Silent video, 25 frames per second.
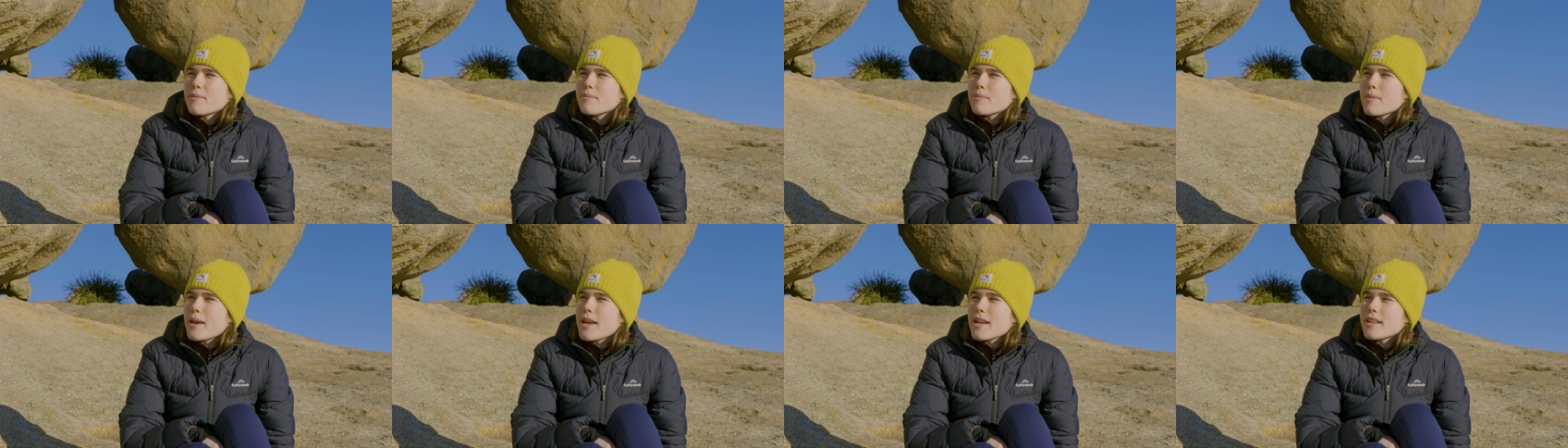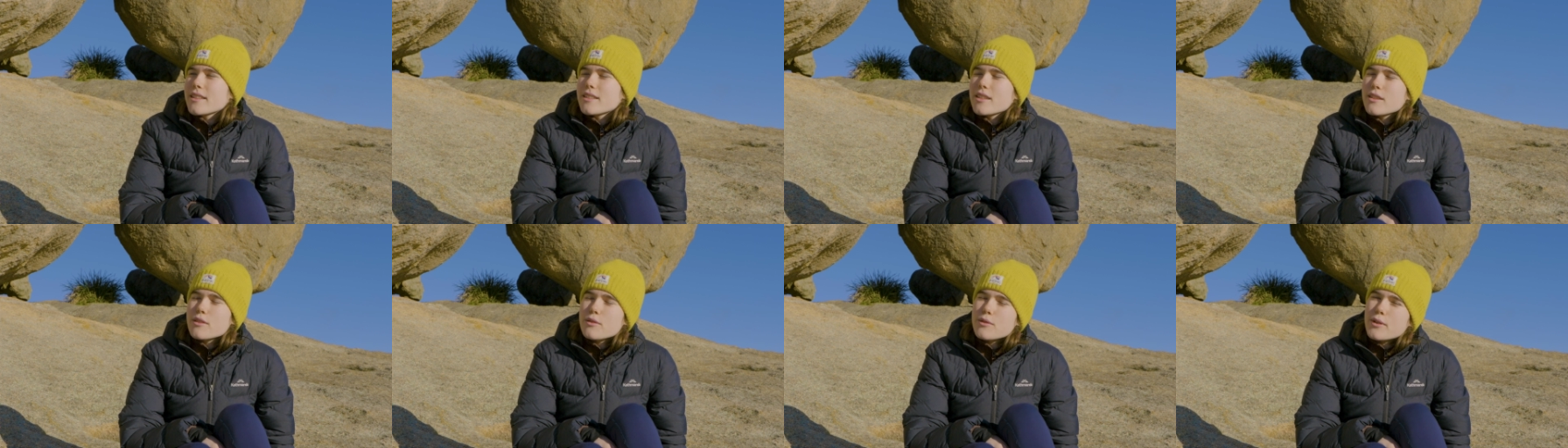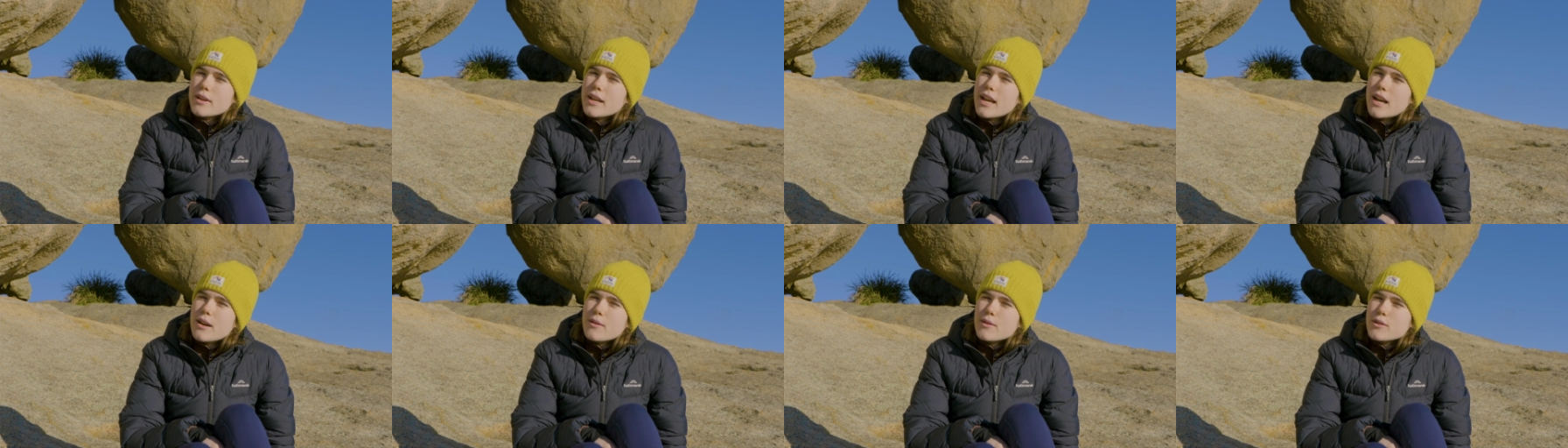make the
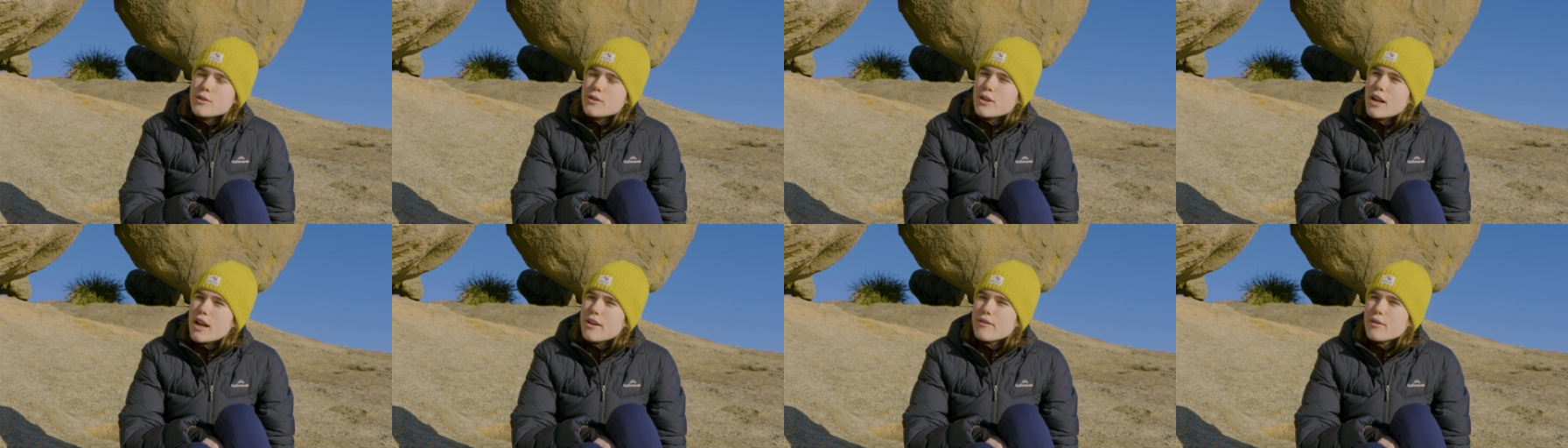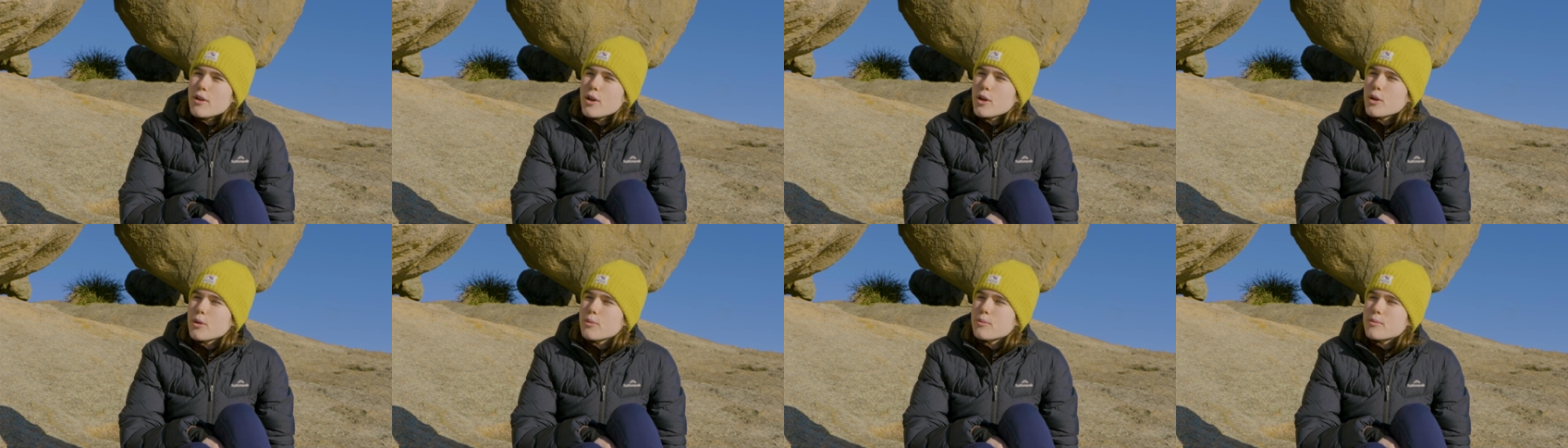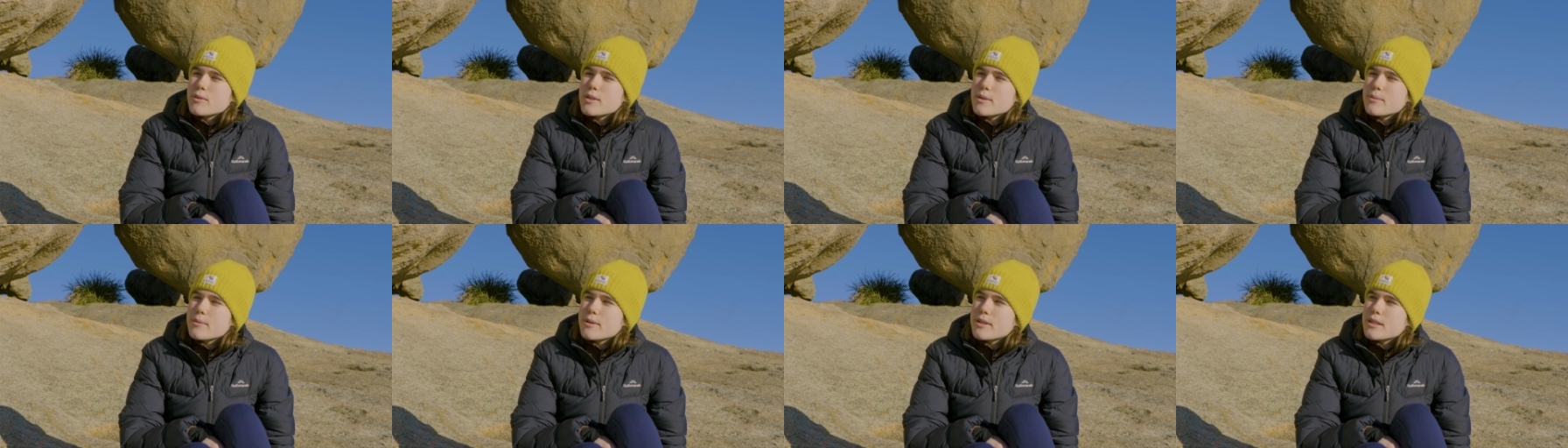three hour drive
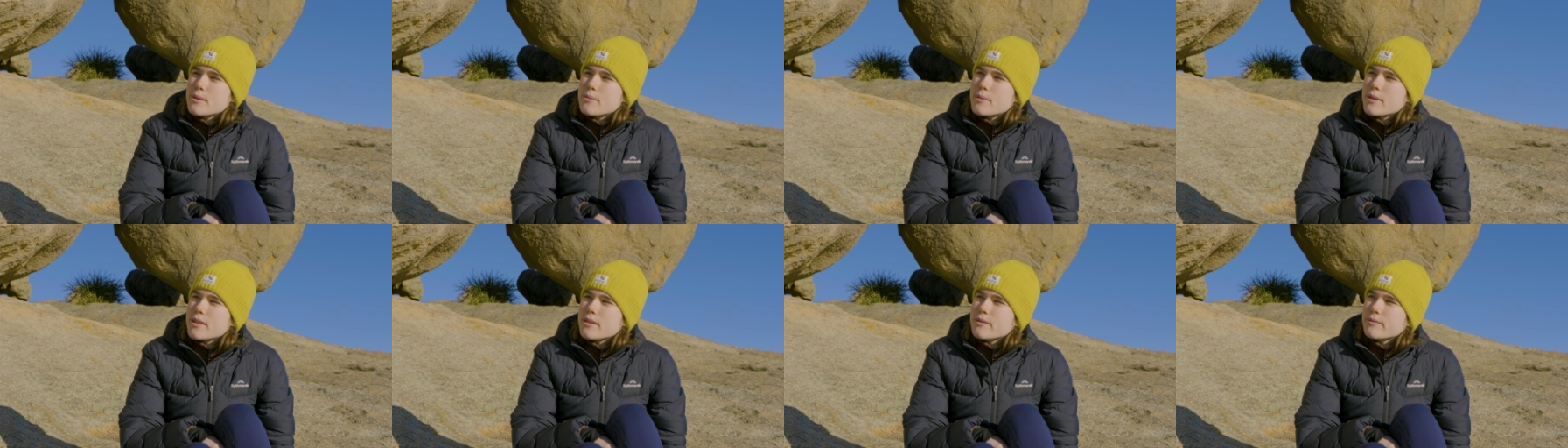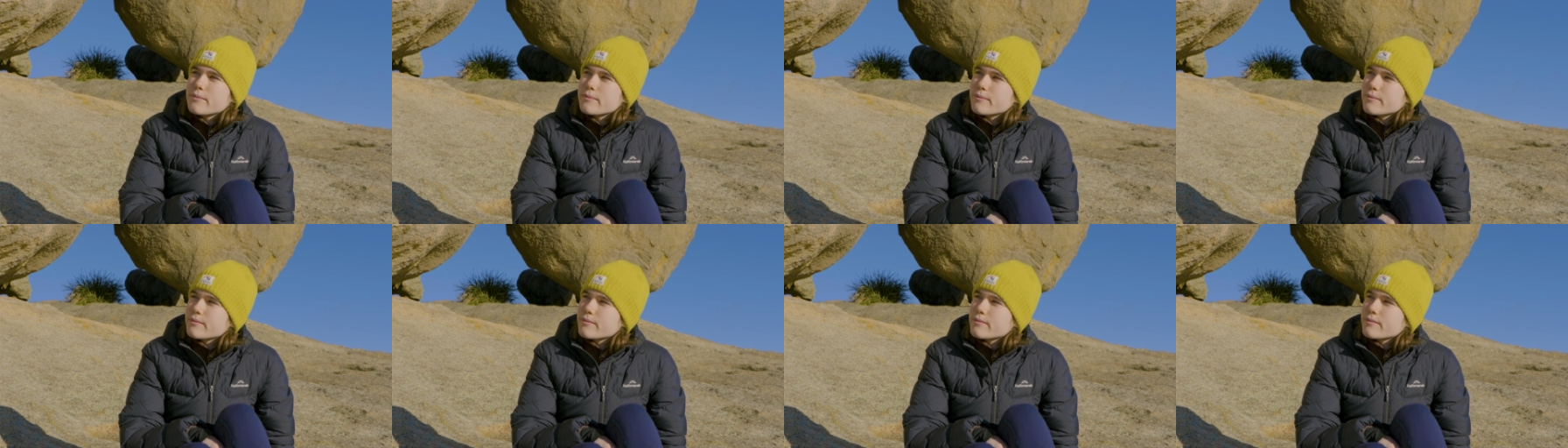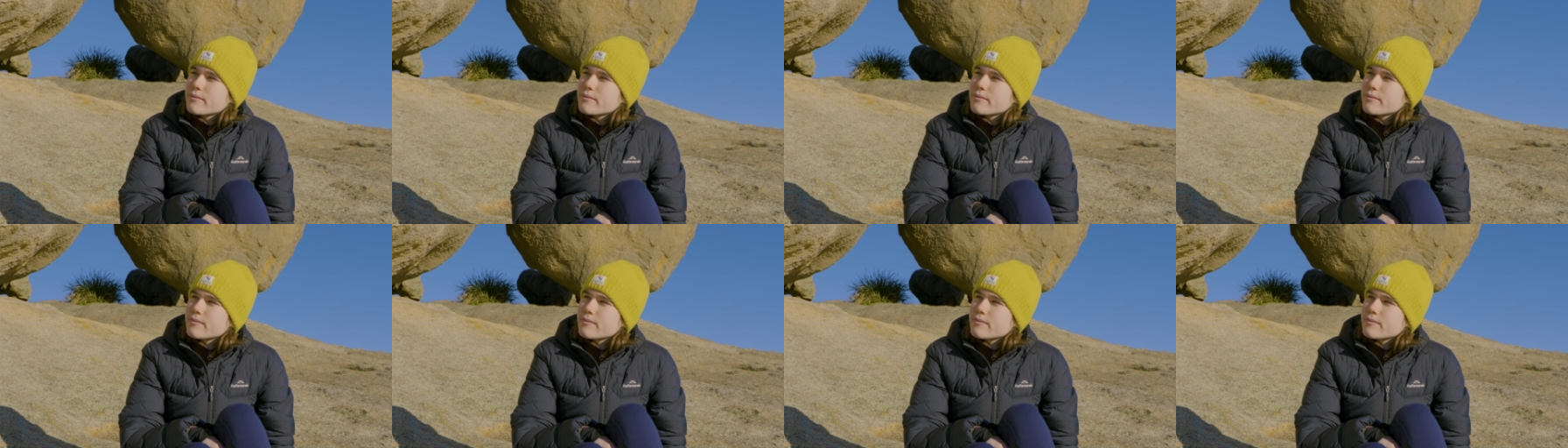home to Brisbane.